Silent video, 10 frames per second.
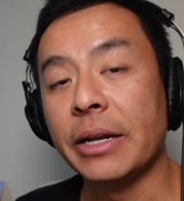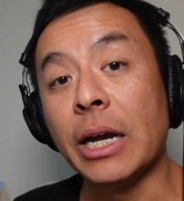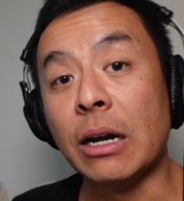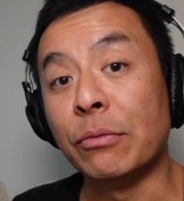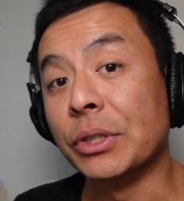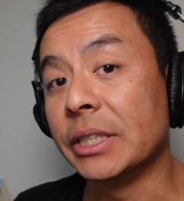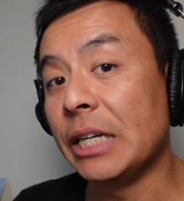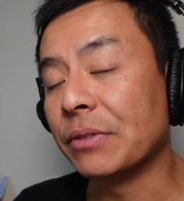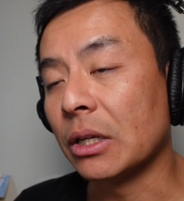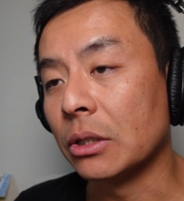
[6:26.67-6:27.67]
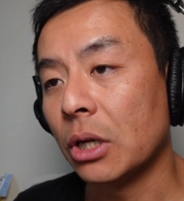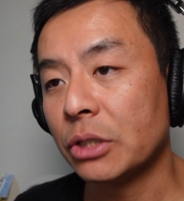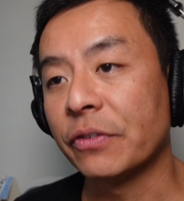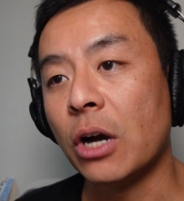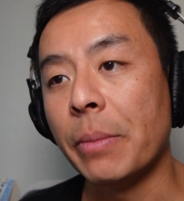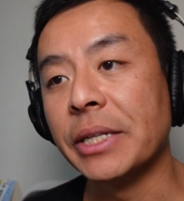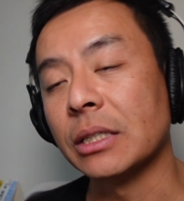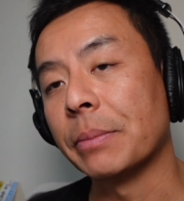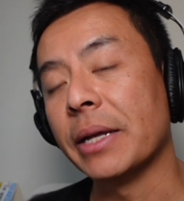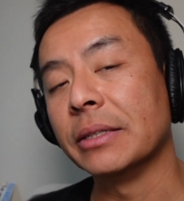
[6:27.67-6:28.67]
Now, I've received a lot of comments
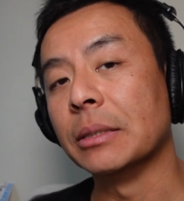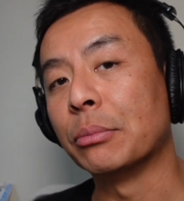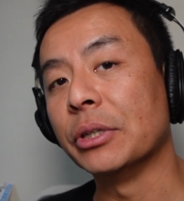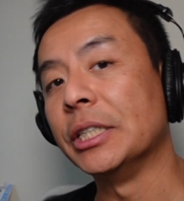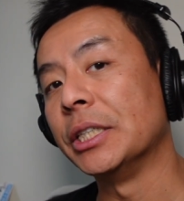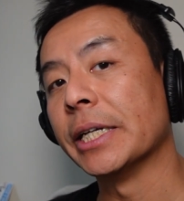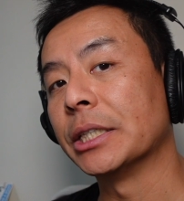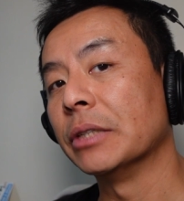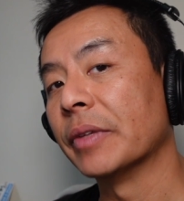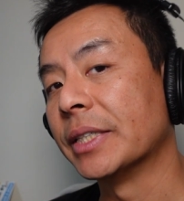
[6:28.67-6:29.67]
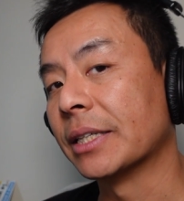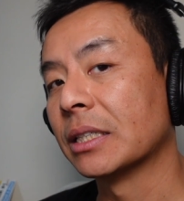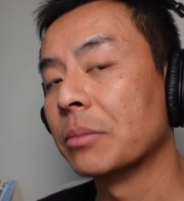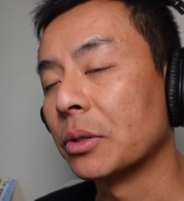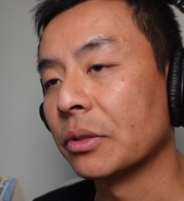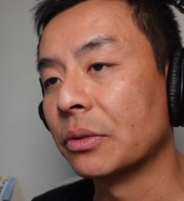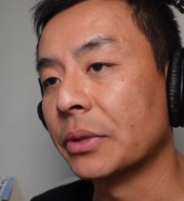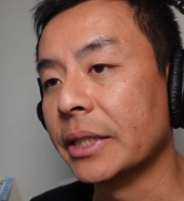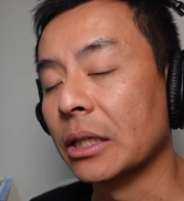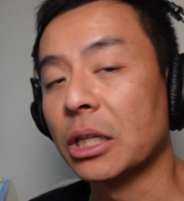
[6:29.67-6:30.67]
about the depreciation of the Tesla Model
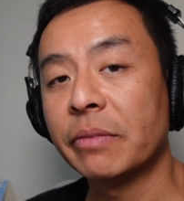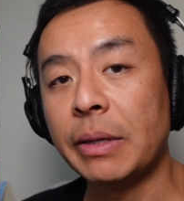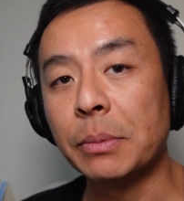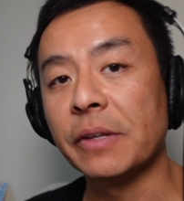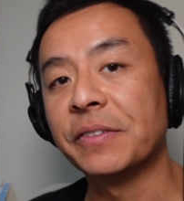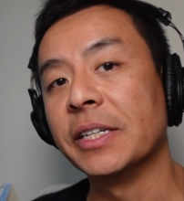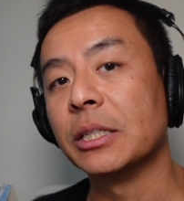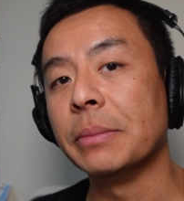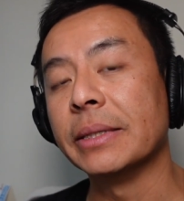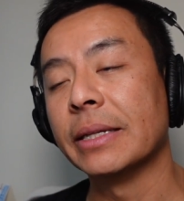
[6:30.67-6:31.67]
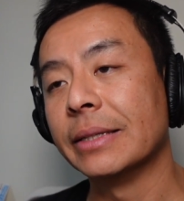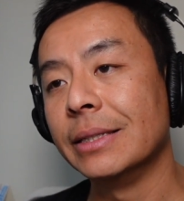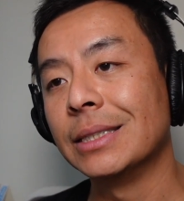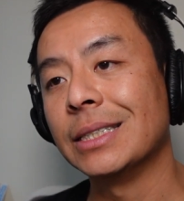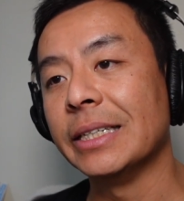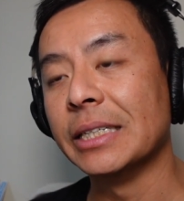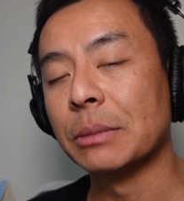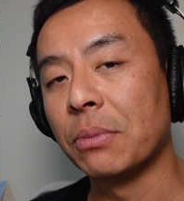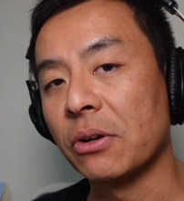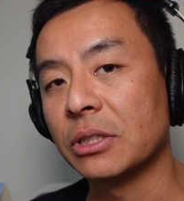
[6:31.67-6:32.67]
3. A lot of people have said to me that this is
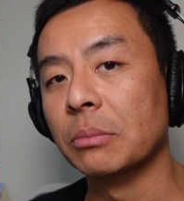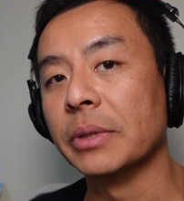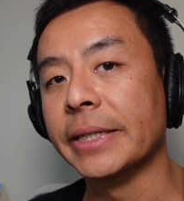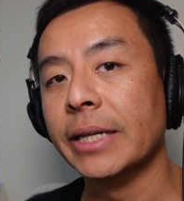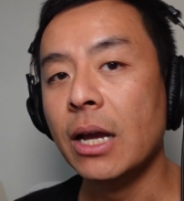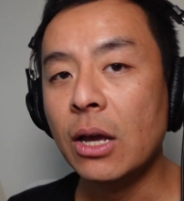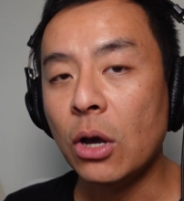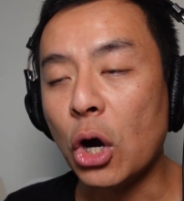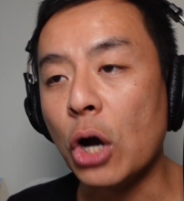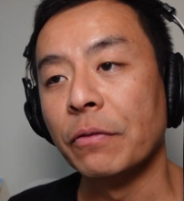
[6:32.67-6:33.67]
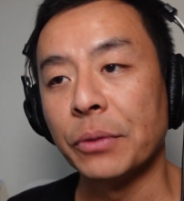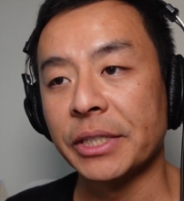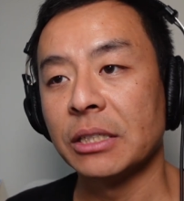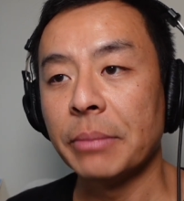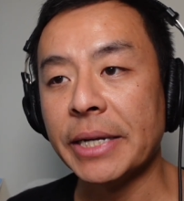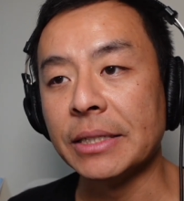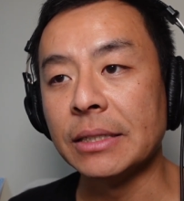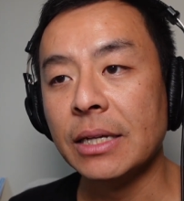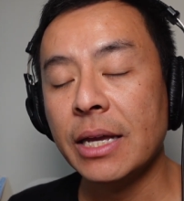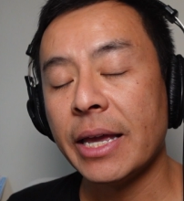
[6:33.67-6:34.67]
possibly overestimated,
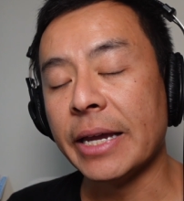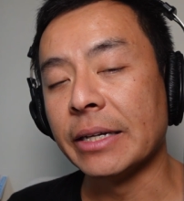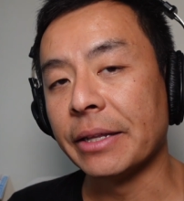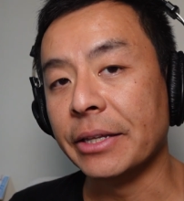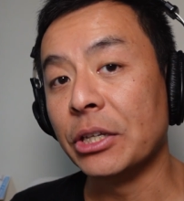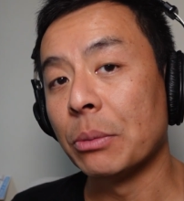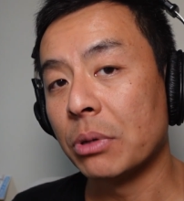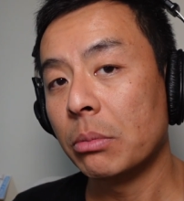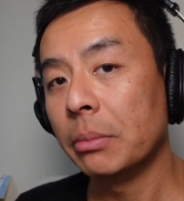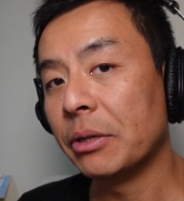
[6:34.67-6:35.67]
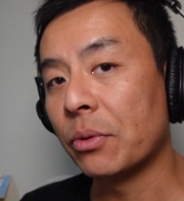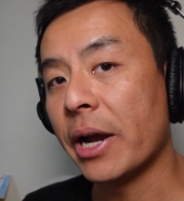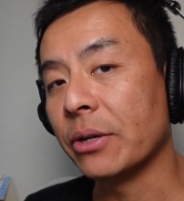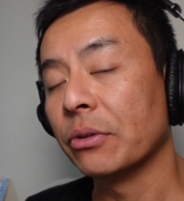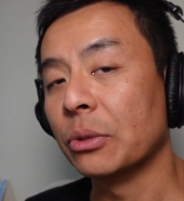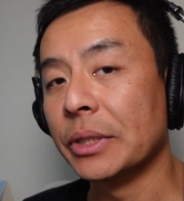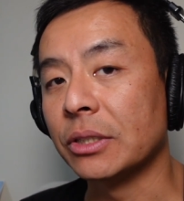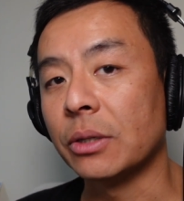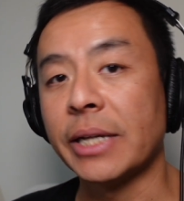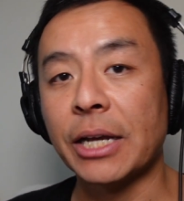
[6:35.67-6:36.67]
and I think you're probably right, although we
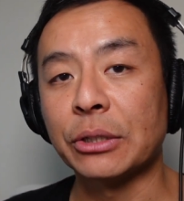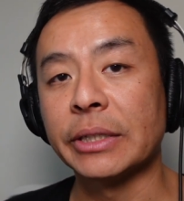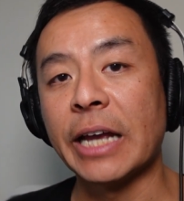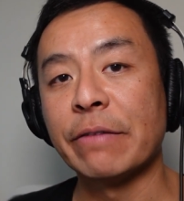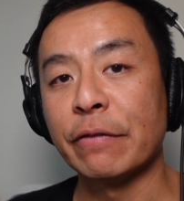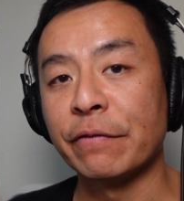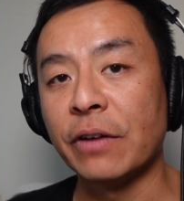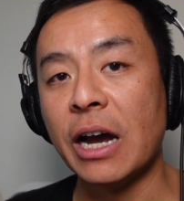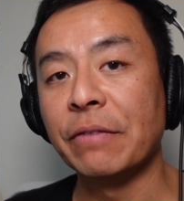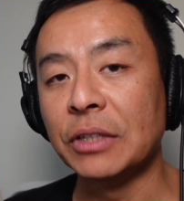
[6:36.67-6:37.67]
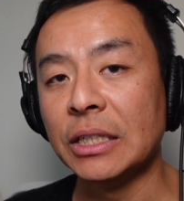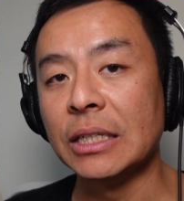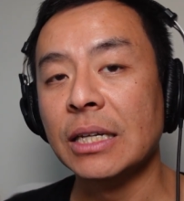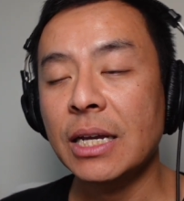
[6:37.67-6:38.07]
don't actually have a 5-year